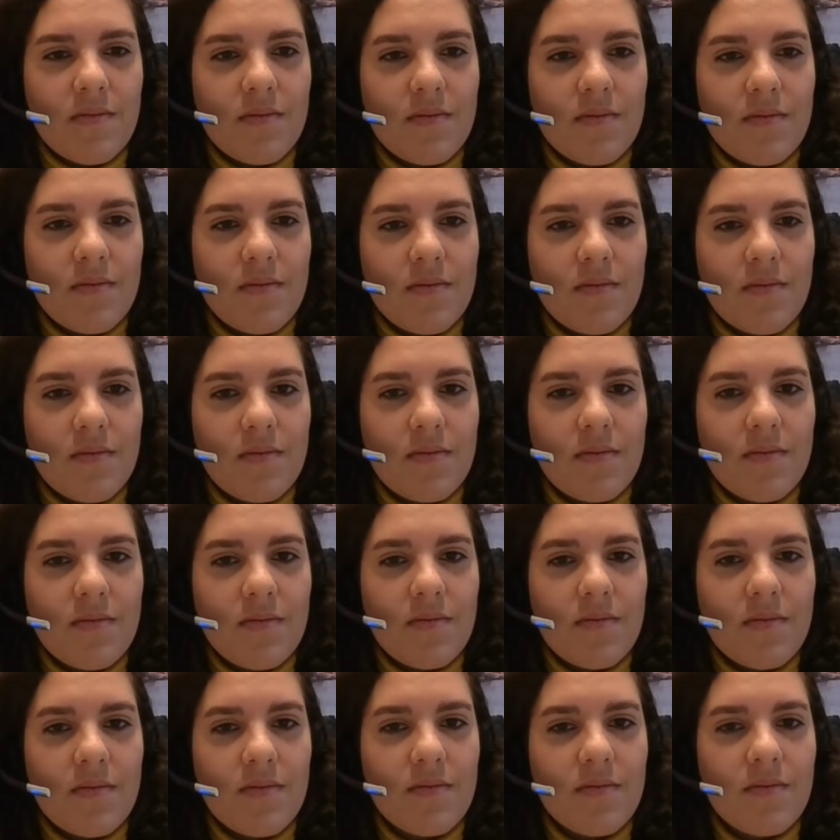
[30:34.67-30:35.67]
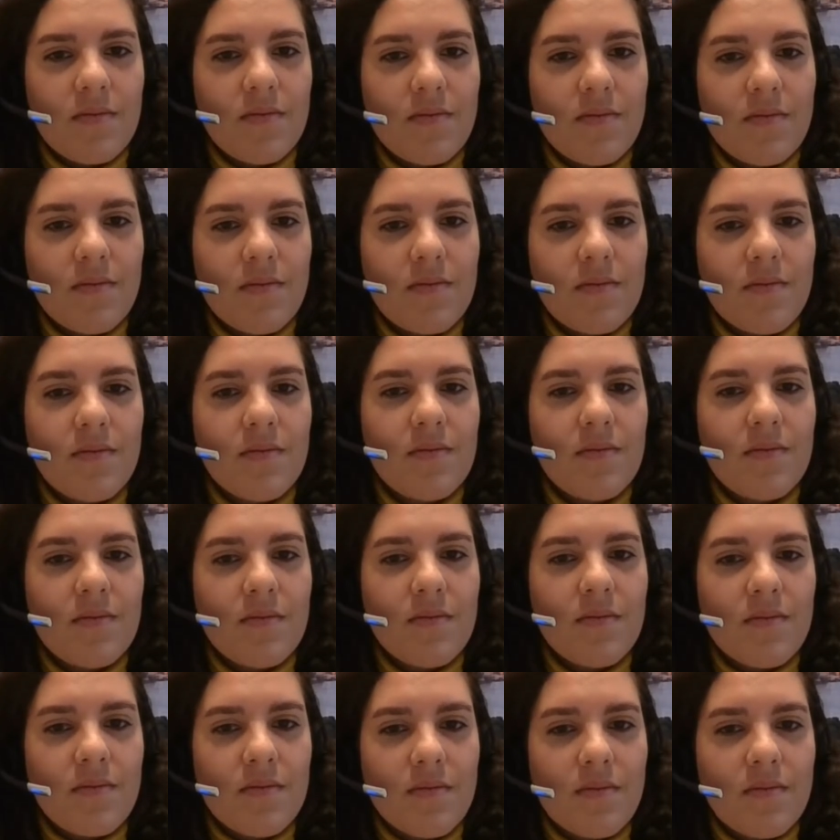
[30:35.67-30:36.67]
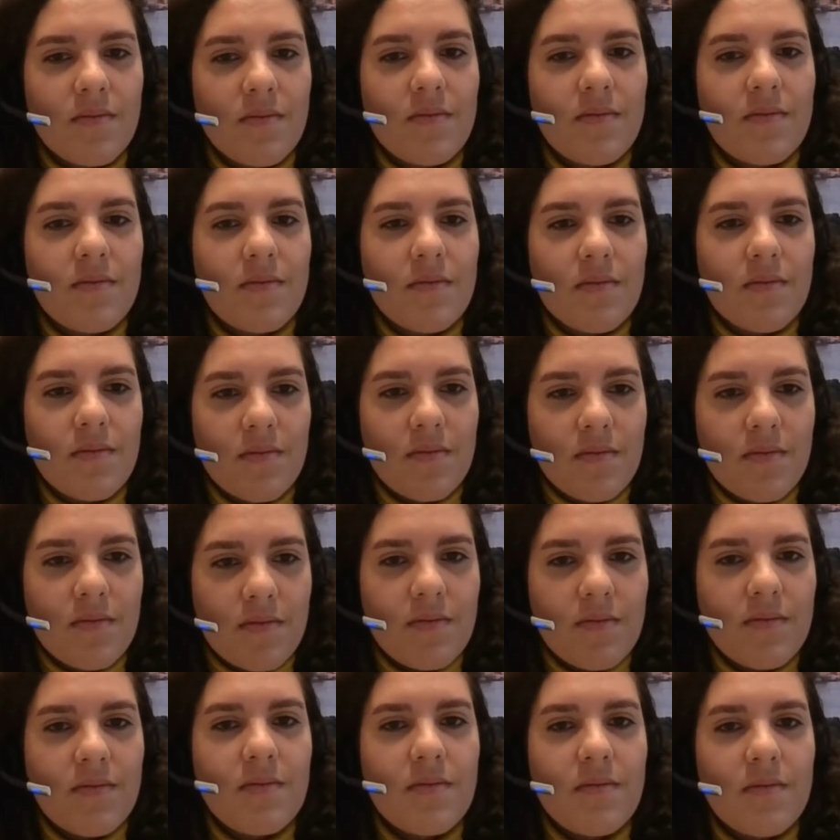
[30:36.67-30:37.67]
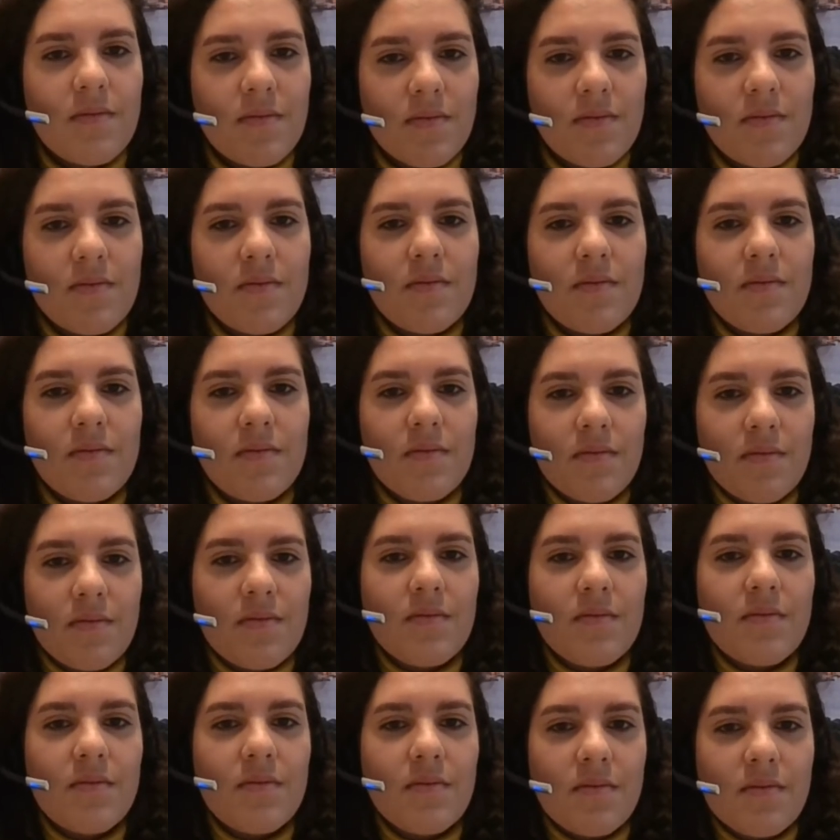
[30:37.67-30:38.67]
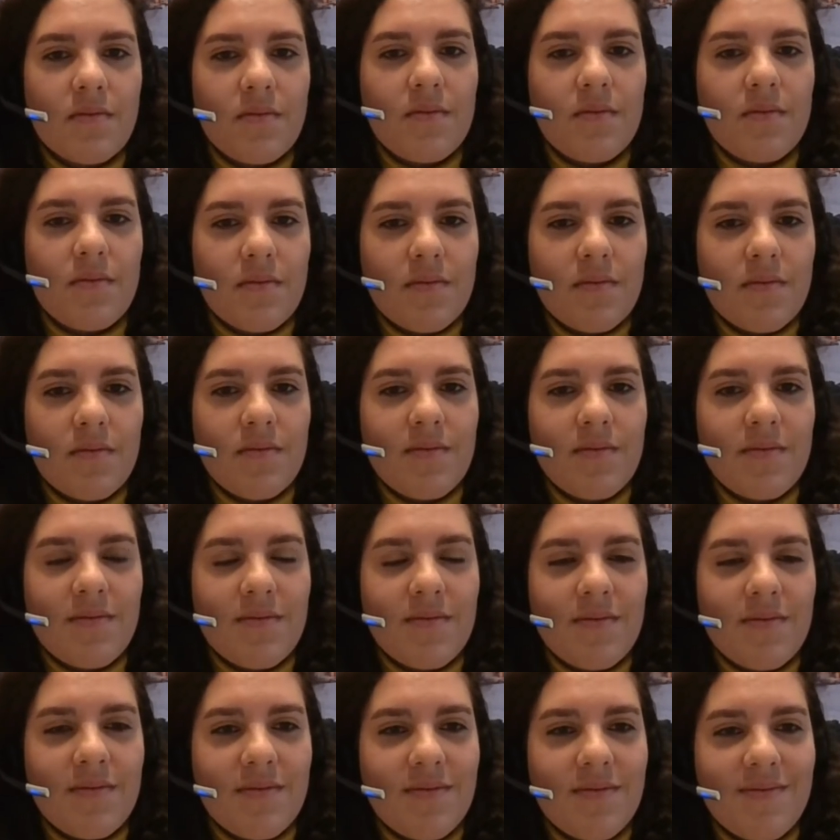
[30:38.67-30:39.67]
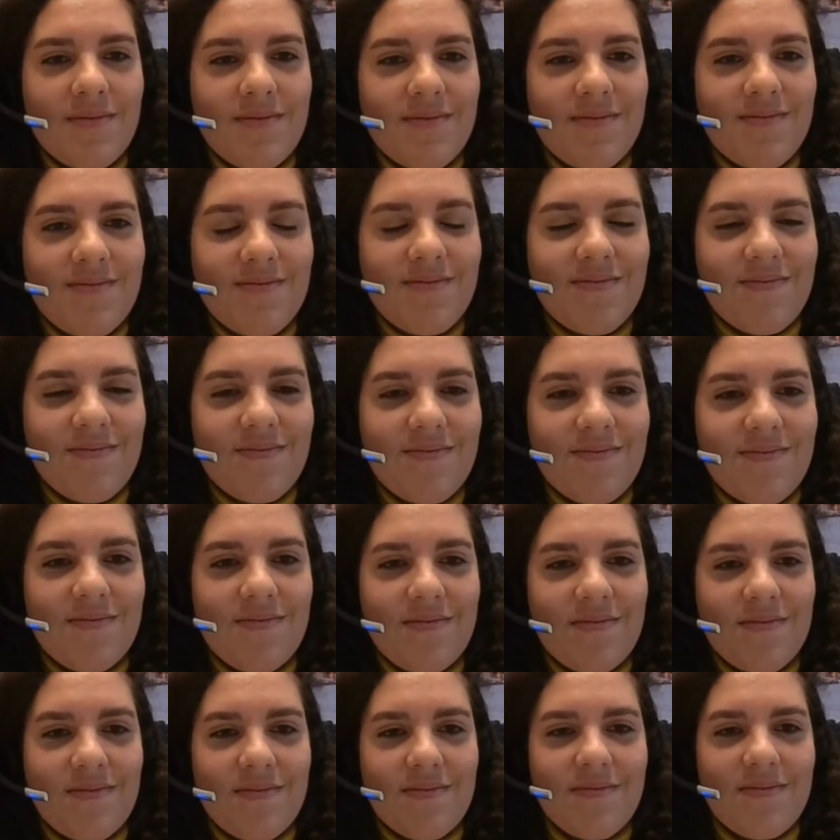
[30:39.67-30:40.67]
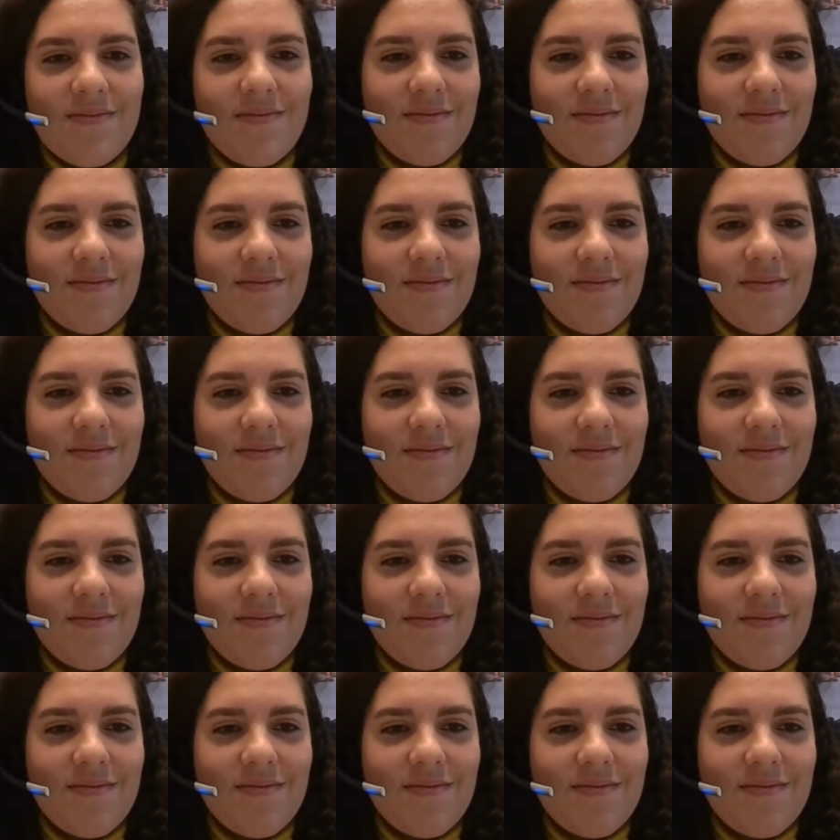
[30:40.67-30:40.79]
[no speech]